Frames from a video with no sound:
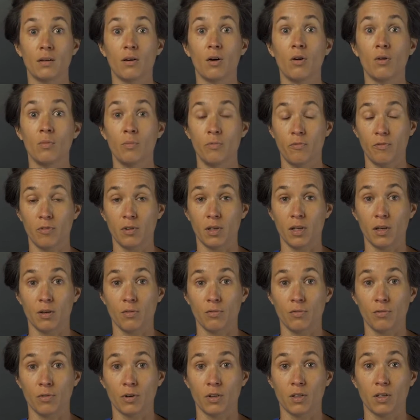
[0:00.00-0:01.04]
hopefully
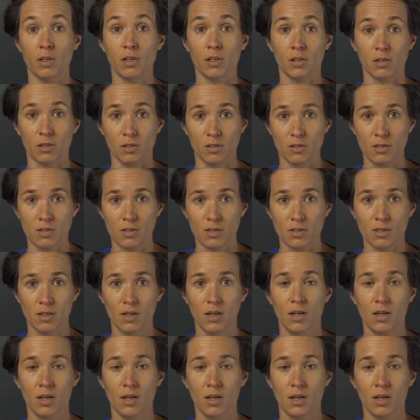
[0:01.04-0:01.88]
for years.